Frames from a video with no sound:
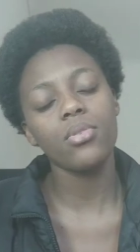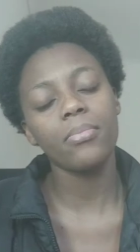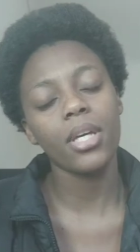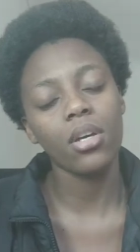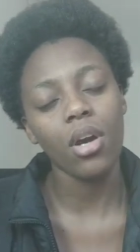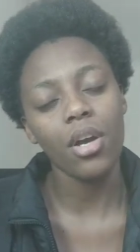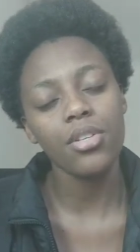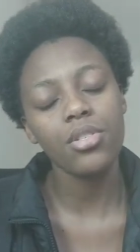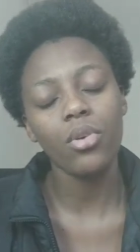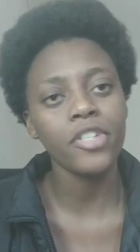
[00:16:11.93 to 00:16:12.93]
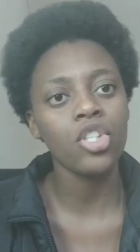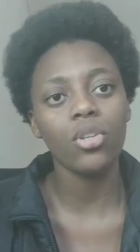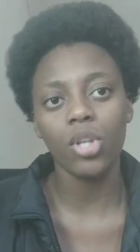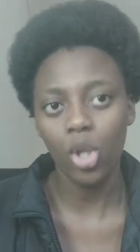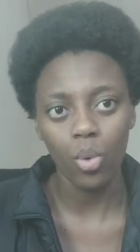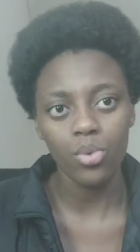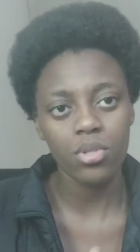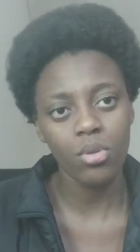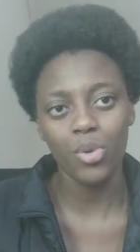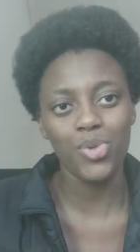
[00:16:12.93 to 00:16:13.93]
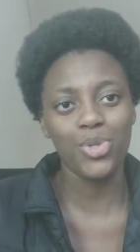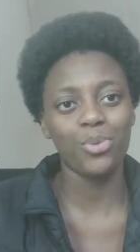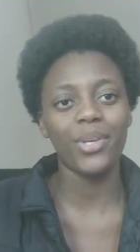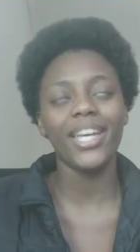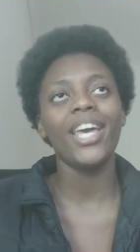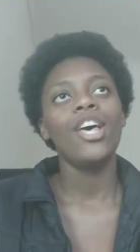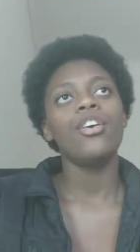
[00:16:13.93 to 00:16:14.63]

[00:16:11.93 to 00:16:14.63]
Oh my gosh. Obviously your clothes to wear.